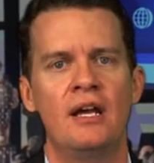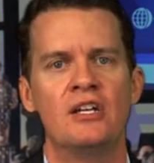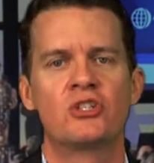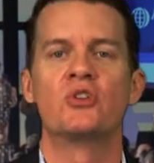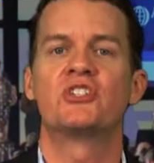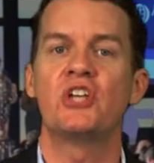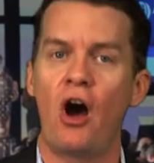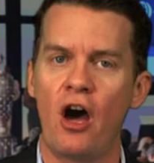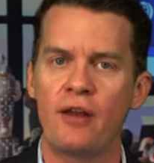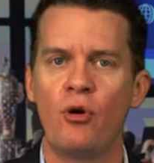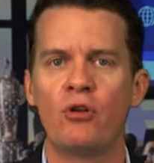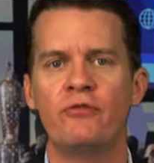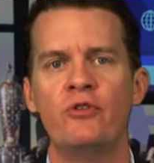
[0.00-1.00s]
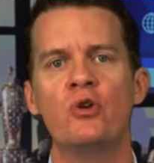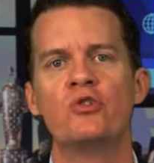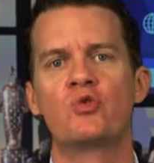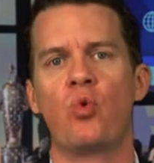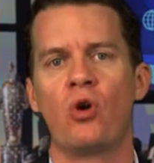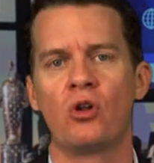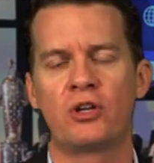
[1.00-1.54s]
So it's the Automotive News
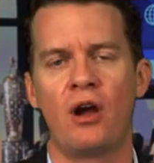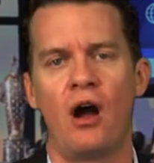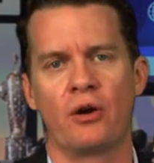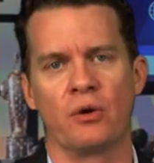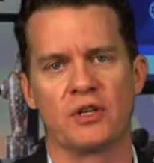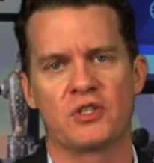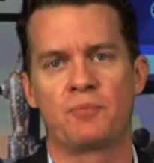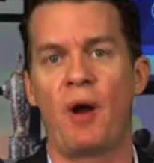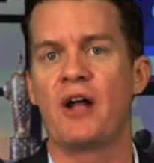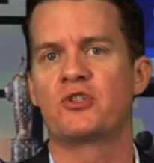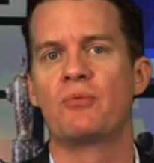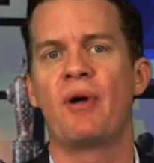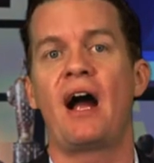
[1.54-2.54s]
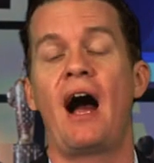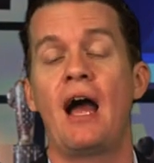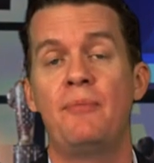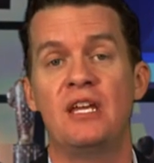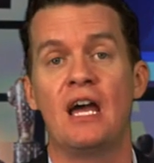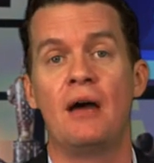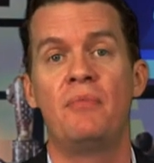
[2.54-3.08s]
World Congress, sponsored by
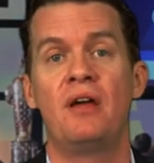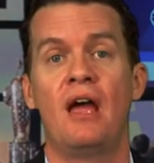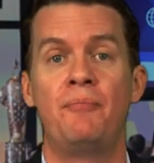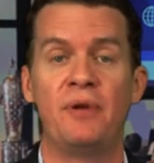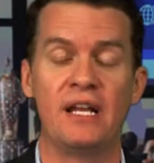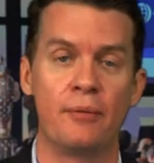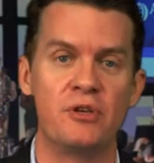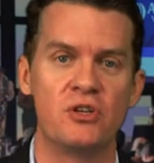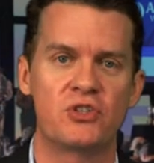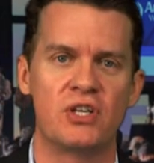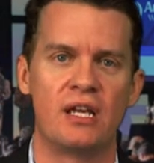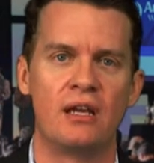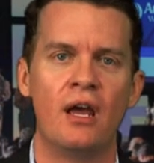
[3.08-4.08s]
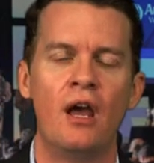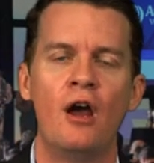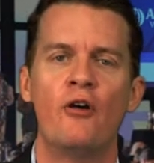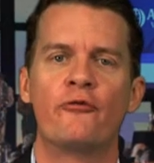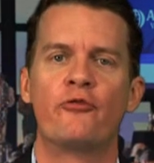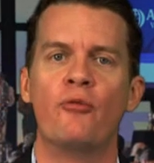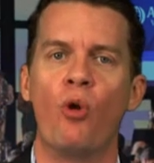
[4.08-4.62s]
IBM and PwC.
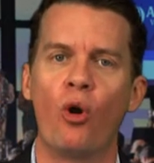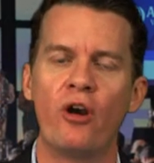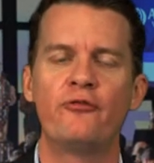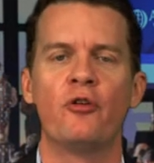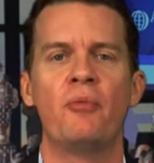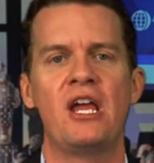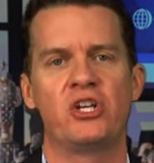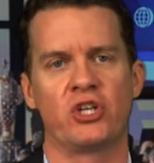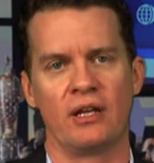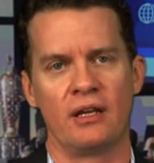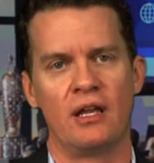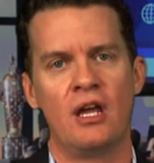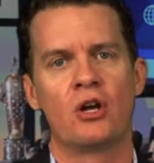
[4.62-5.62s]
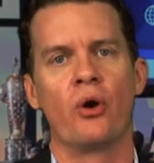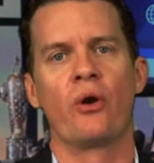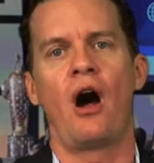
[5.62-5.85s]
For more information, go to